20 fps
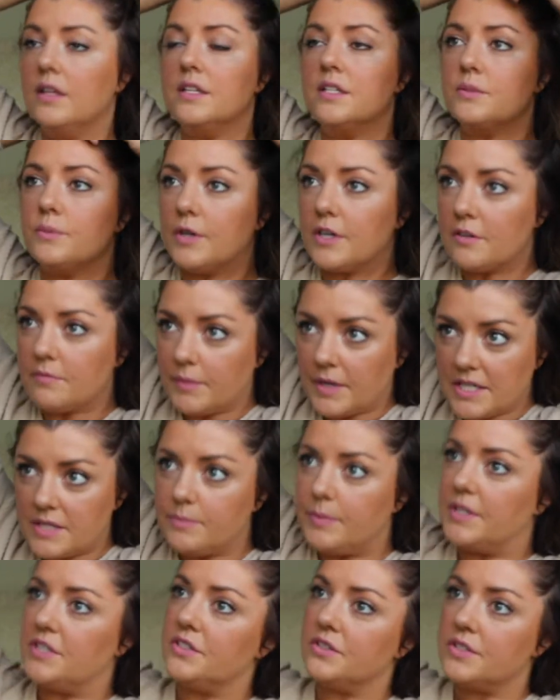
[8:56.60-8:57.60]
it's one of my
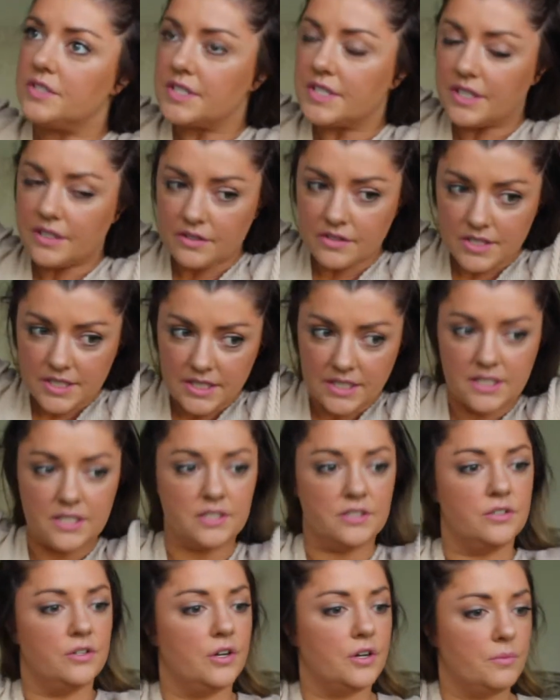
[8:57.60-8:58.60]
special skills. That
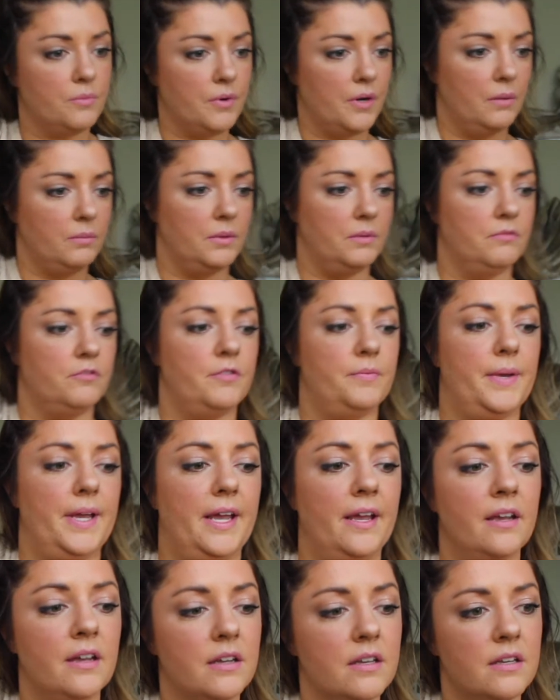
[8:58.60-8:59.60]
is not a problem for me.